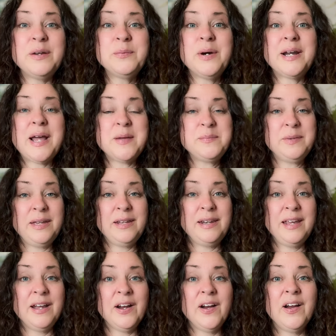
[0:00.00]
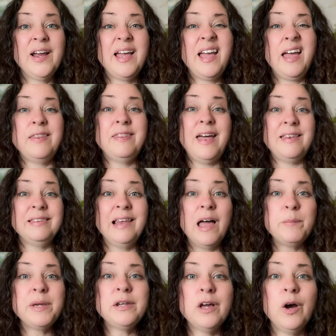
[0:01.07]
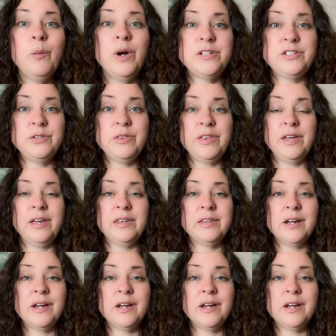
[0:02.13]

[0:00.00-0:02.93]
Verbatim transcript: what I mean here, and then let me know what you think in the